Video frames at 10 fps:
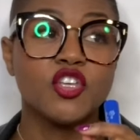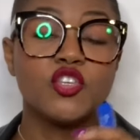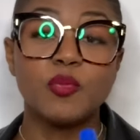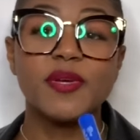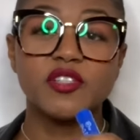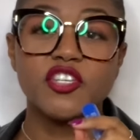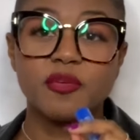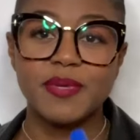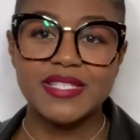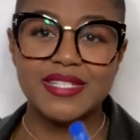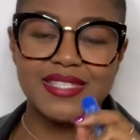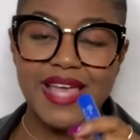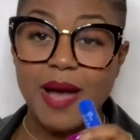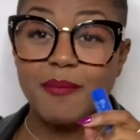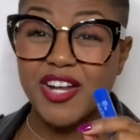you building your business
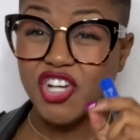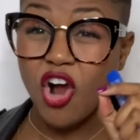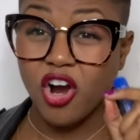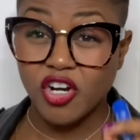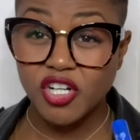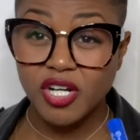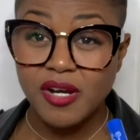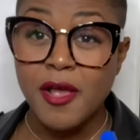that much harder,